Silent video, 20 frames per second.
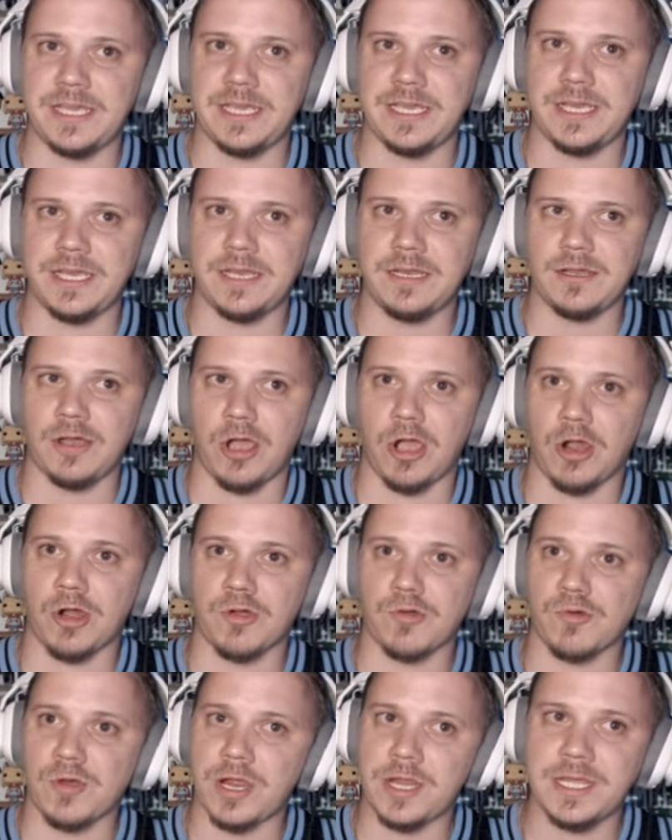in our
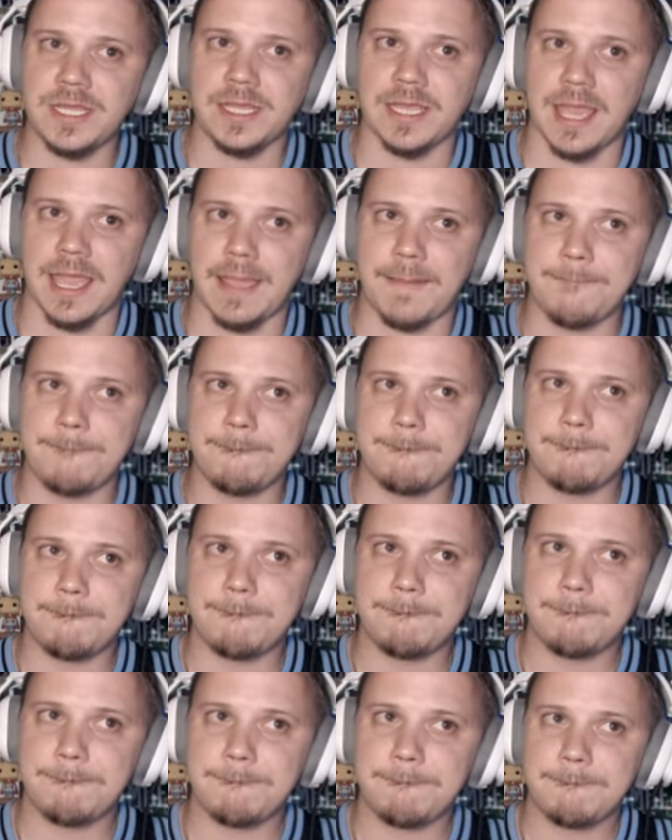running game.
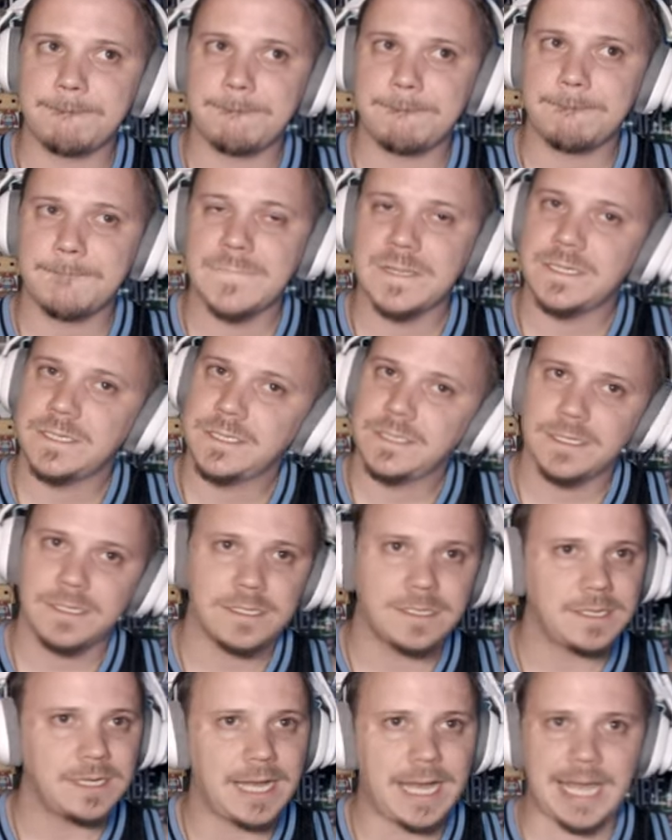
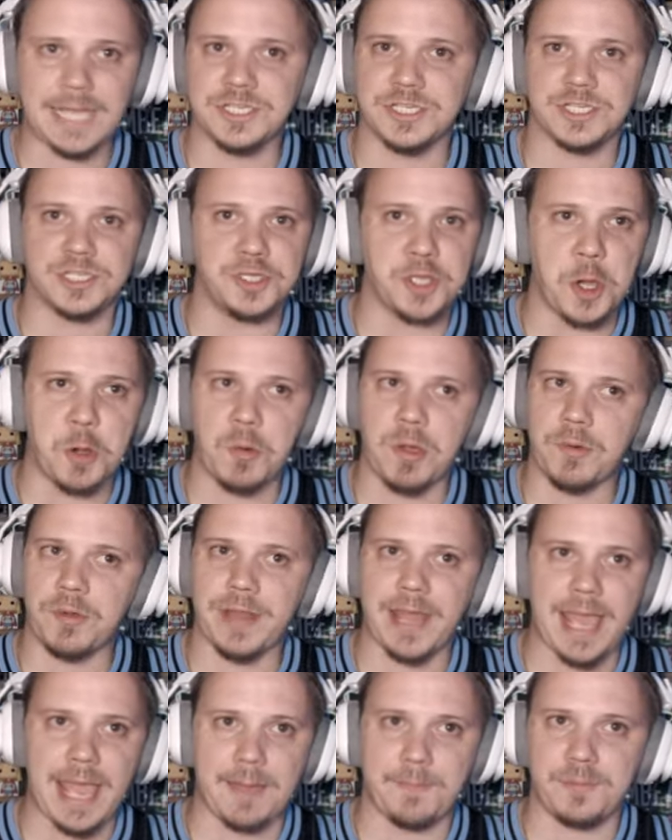I just know what would
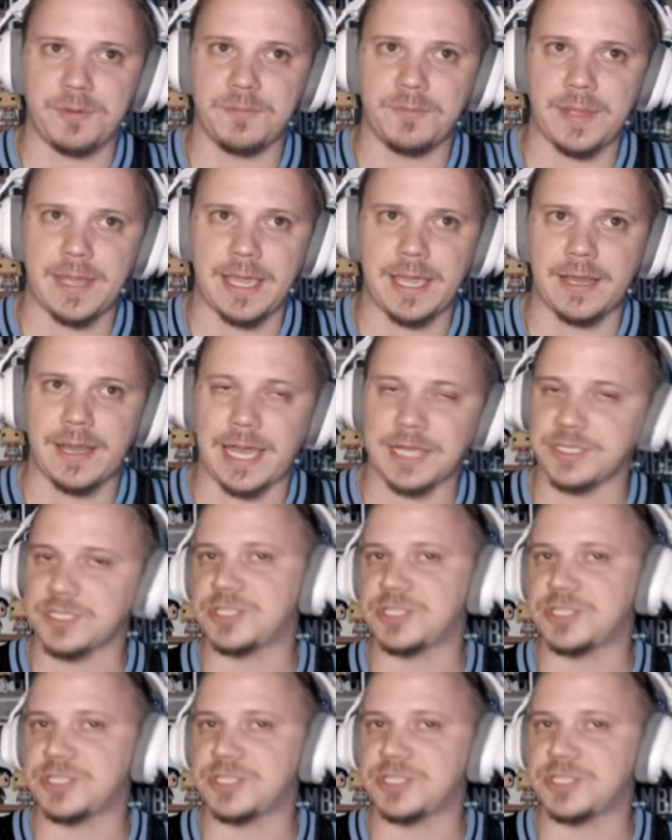happen, man. I